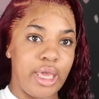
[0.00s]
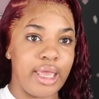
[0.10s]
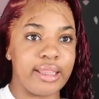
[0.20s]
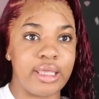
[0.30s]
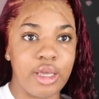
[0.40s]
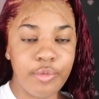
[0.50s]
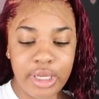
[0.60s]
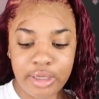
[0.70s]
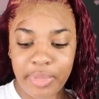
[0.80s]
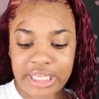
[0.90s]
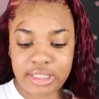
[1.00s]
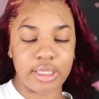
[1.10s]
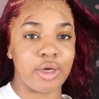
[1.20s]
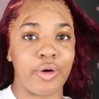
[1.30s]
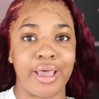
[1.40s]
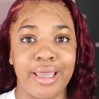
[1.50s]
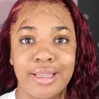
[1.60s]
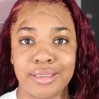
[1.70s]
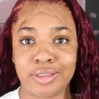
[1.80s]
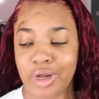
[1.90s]
And then we can basically go ahead
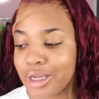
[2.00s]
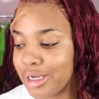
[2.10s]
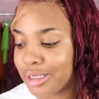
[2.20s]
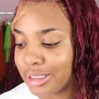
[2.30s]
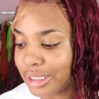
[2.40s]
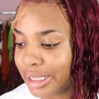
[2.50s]
and start cutting the